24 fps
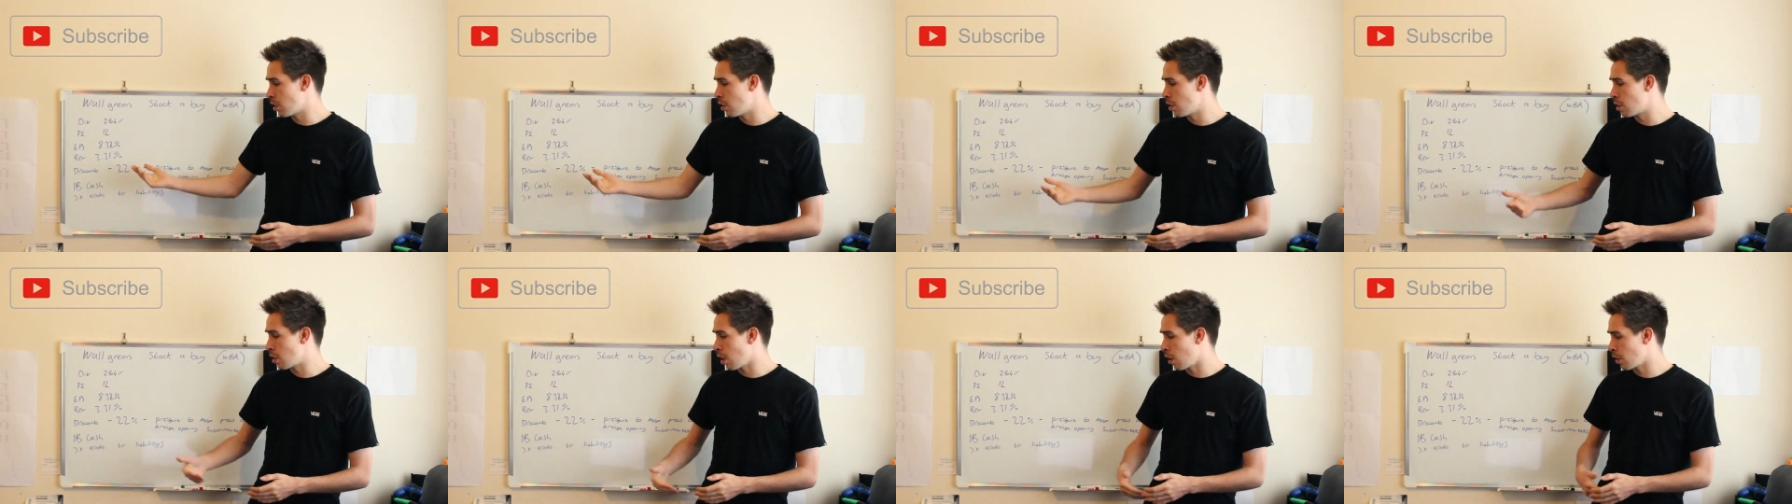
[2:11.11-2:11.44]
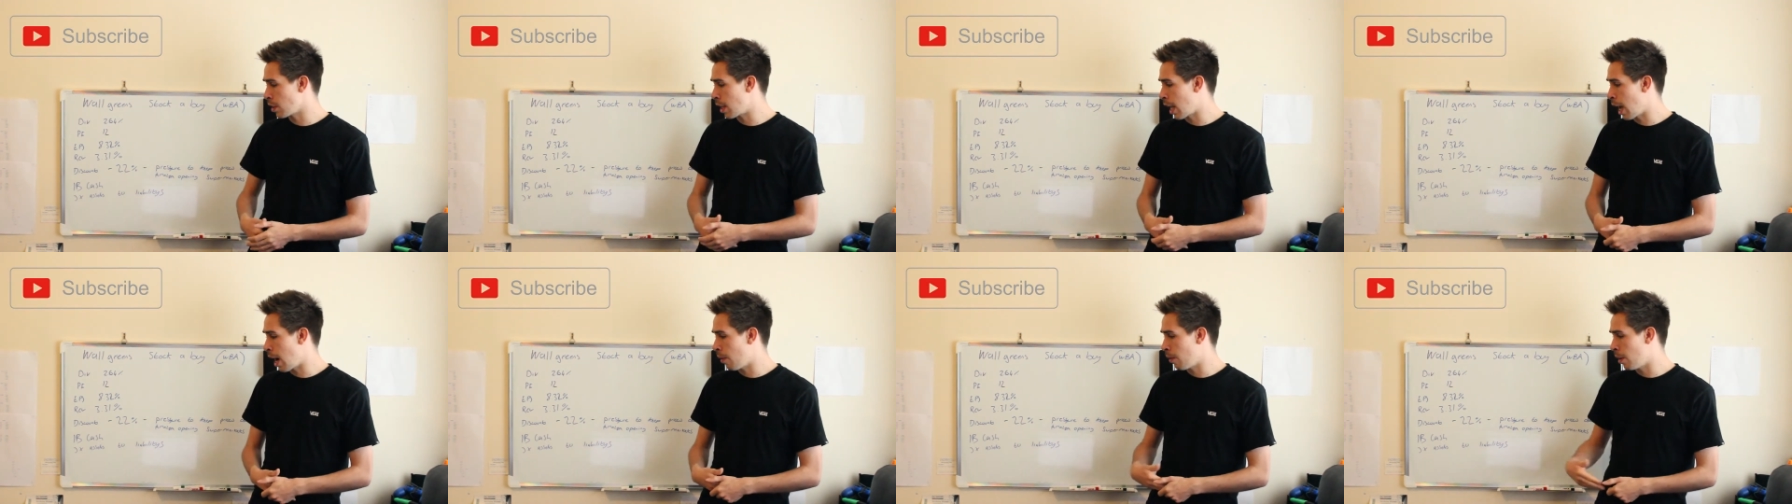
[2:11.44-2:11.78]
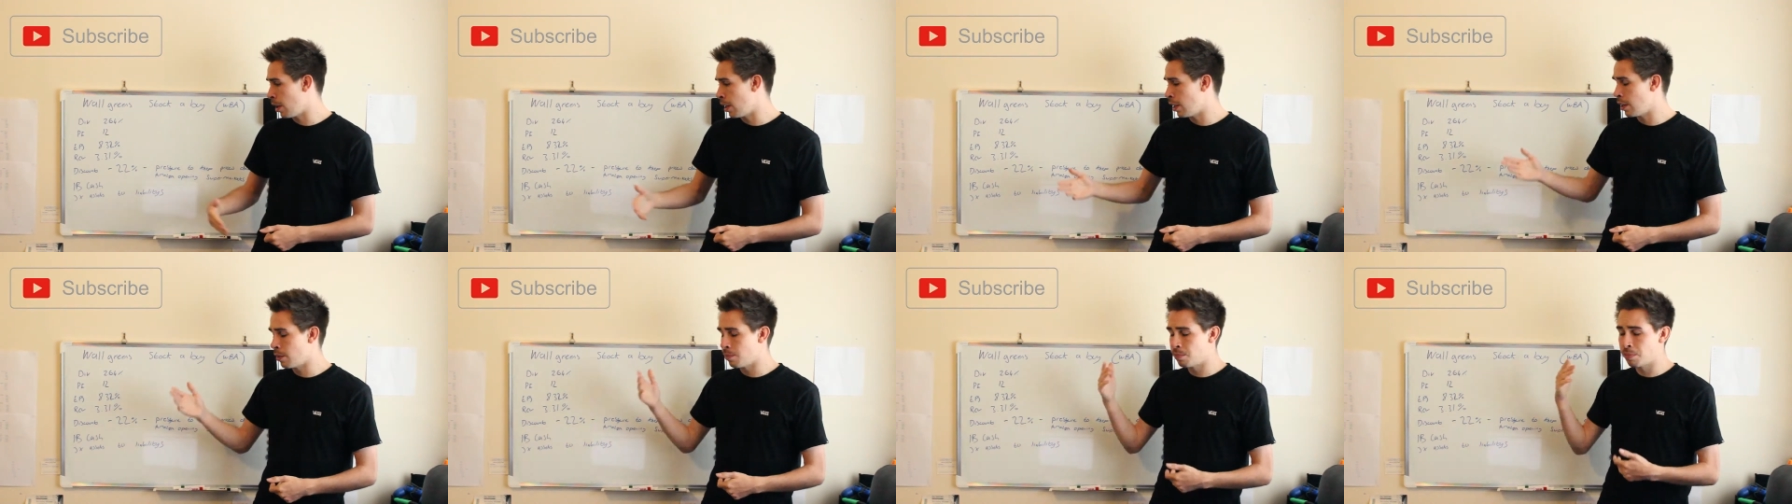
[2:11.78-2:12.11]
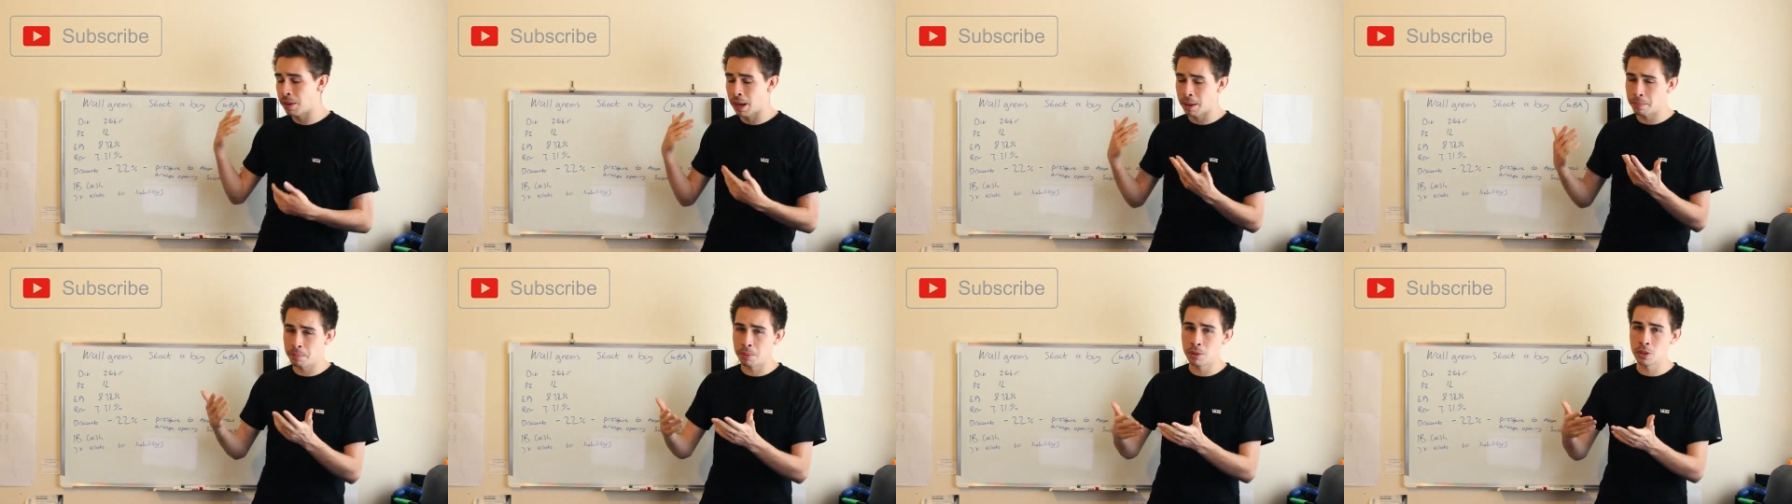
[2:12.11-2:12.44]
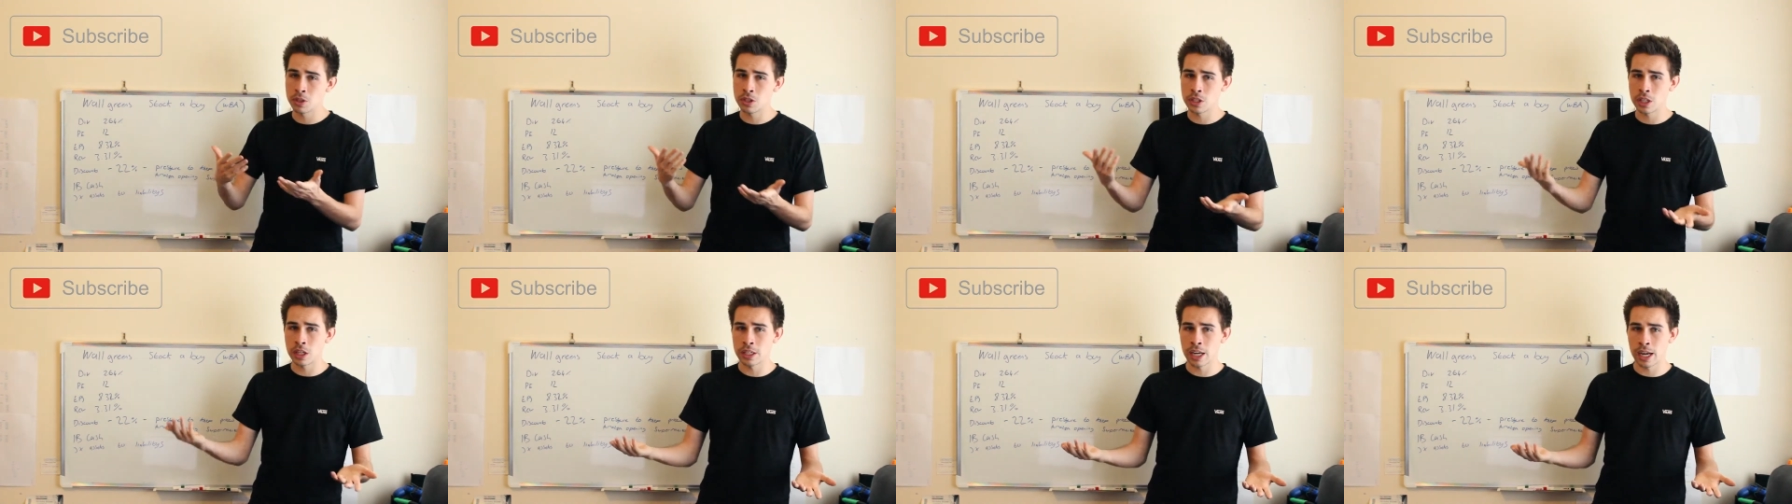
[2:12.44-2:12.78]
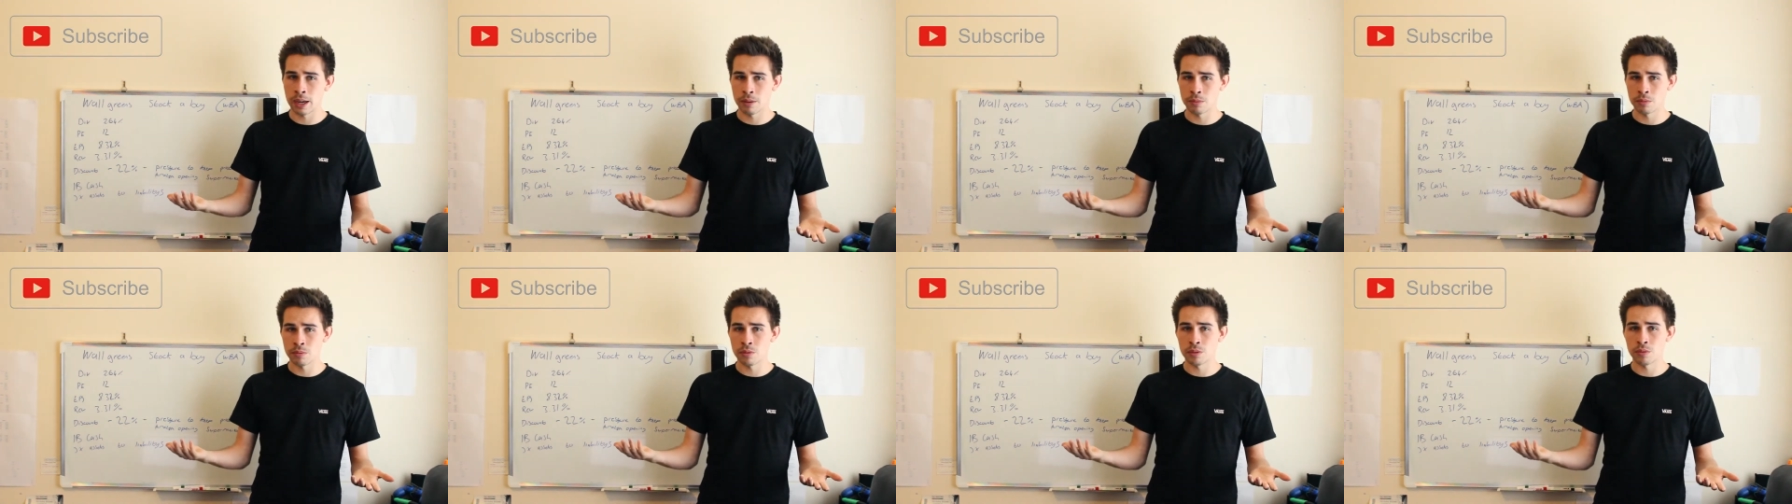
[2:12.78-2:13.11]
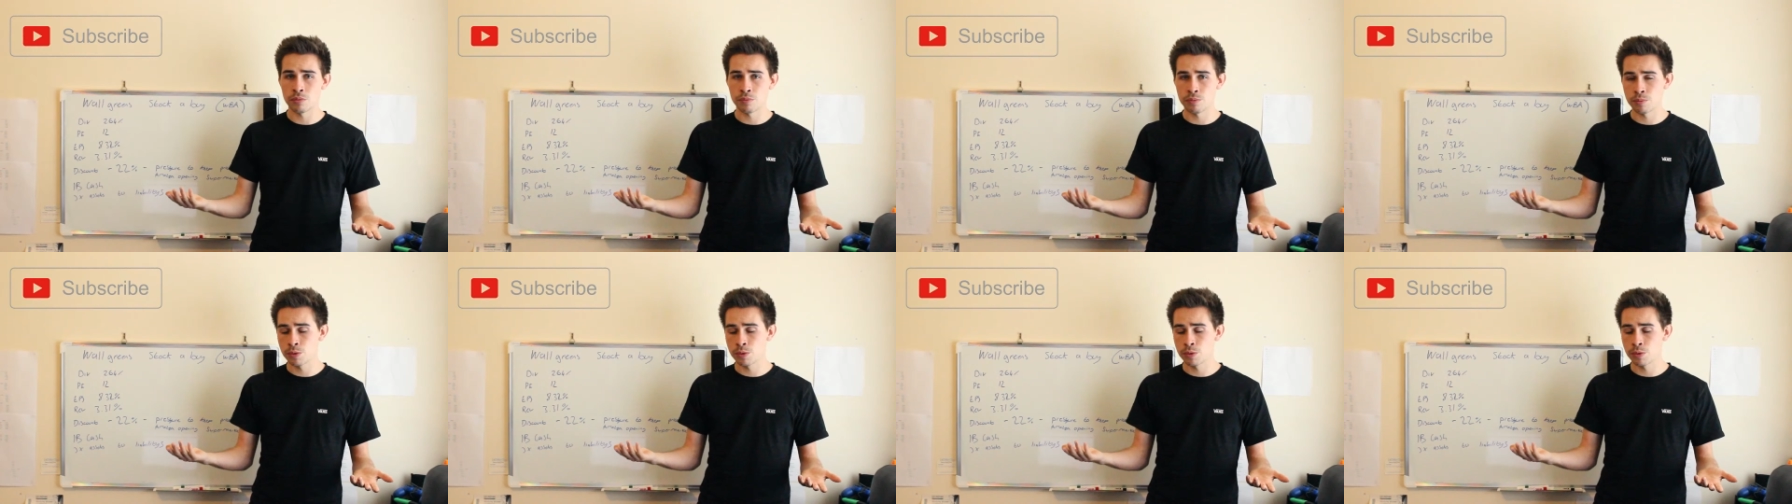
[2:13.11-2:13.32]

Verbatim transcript: the stock down and that pushed it down